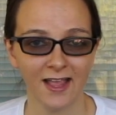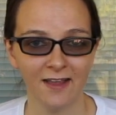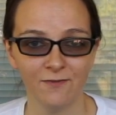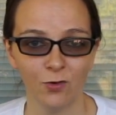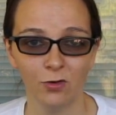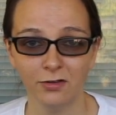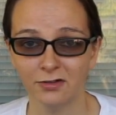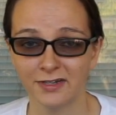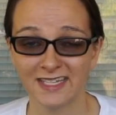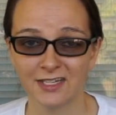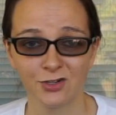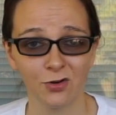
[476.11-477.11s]
I've oiled
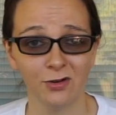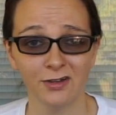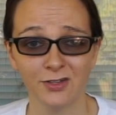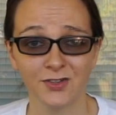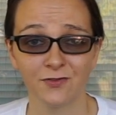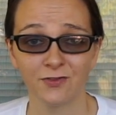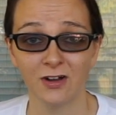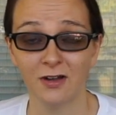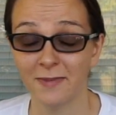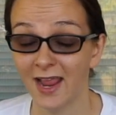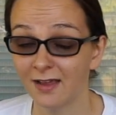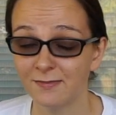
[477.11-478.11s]
essential oils
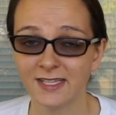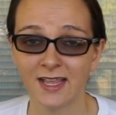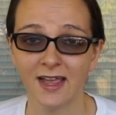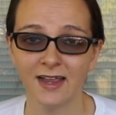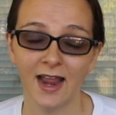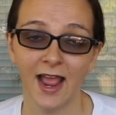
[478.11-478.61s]
from Amazon.